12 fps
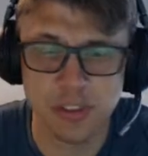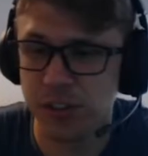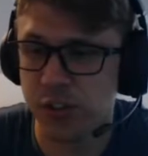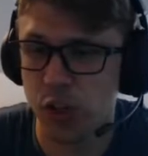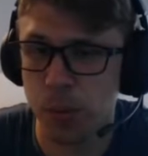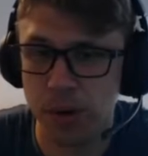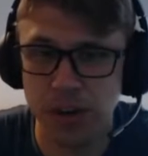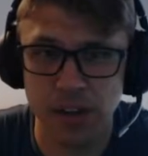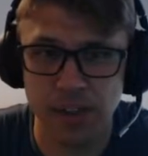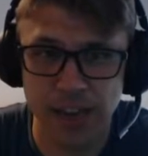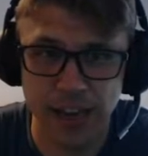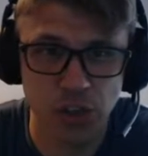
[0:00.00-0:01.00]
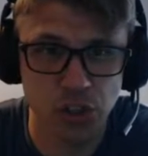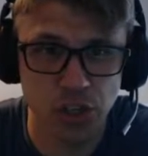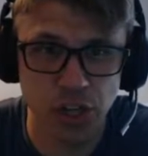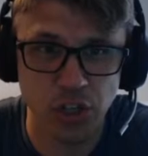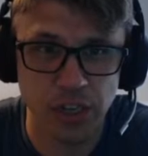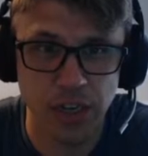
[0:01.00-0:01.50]
in this opening, that could
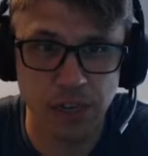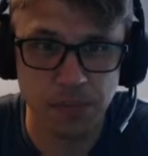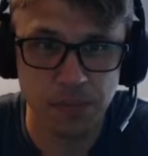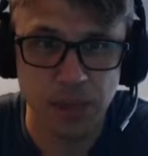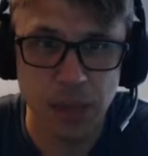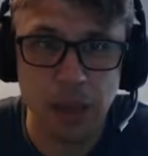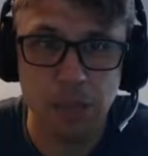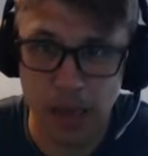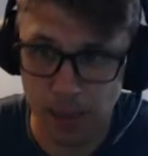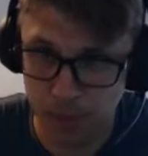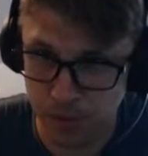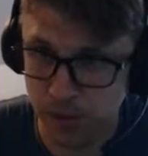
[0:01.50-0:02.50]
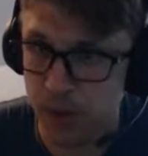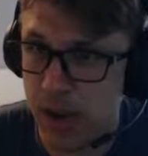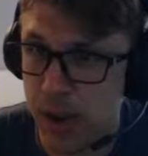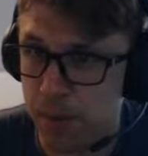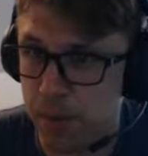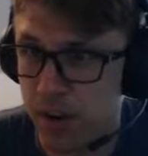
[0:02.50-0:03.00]
change again. Papa the
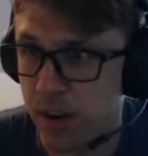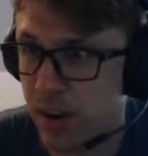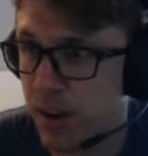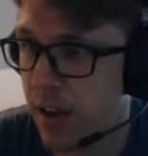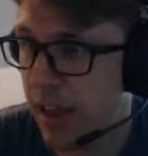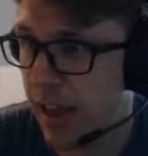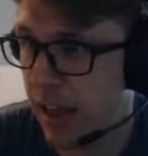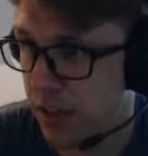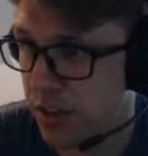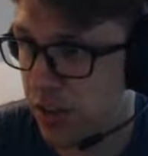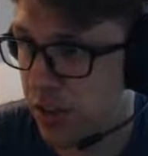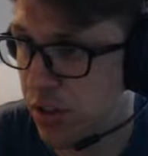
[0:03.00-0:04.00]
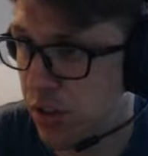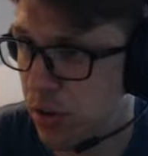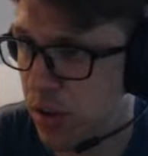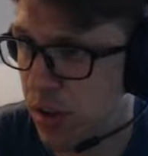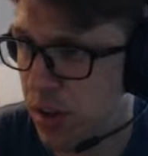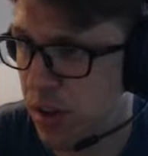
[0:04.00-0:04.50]
Rapper. Alex is
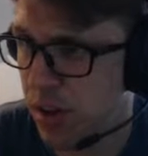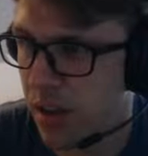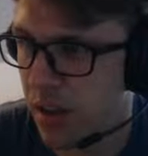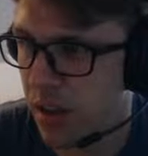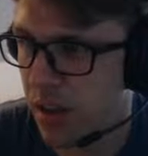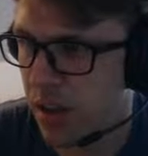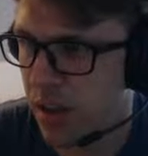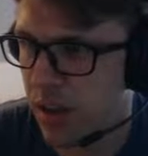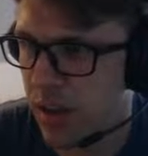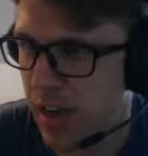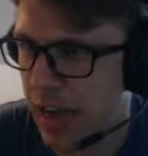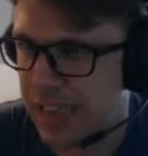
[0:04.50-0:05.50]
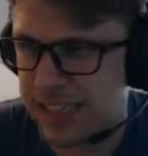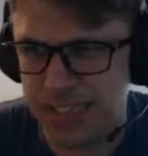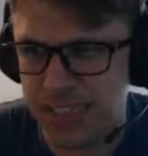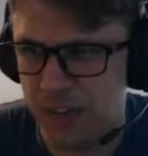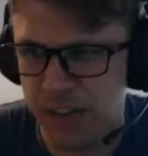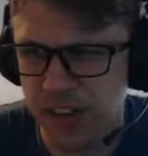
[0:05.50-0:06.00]
new. I
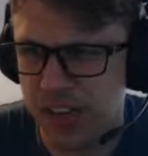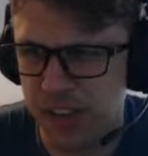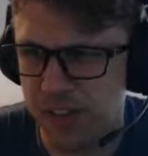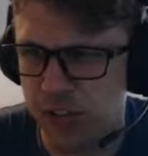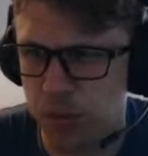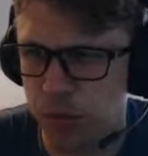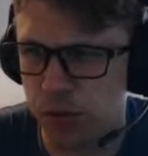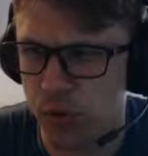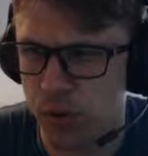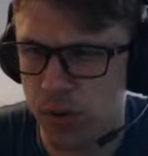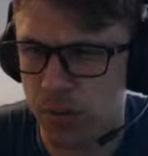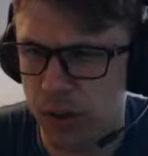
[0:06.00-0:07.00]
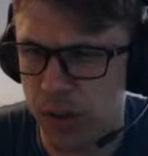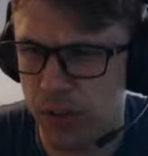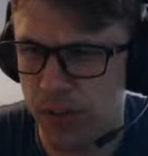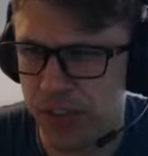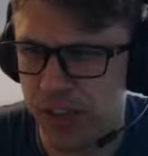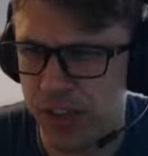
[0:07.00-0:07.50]
definitely didn't have this one before, but I don't
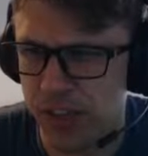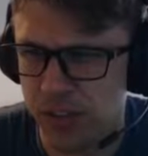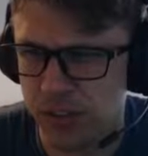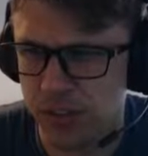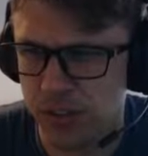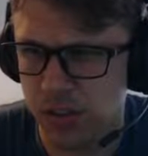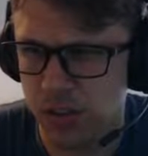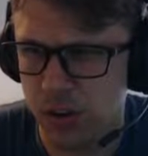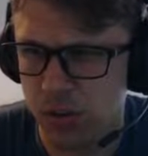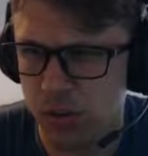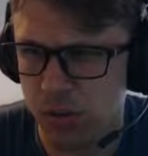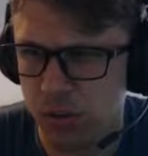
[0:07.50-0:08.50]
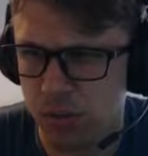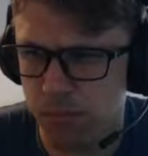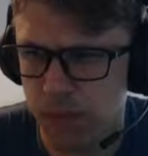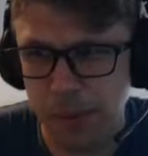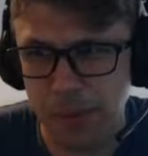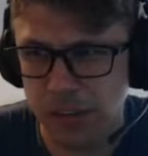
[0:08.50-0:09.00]
think it's new.
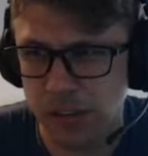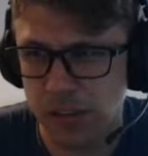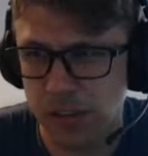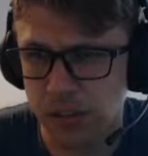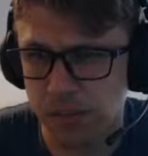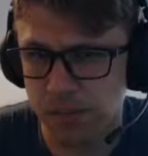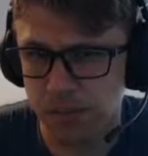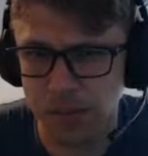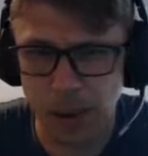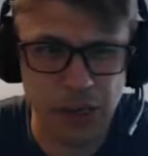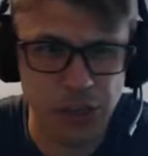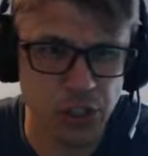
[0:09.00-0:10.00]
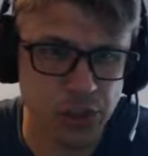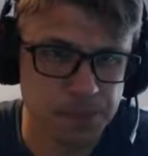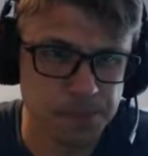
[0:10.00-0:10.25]
Maybe it is. I'm not sure.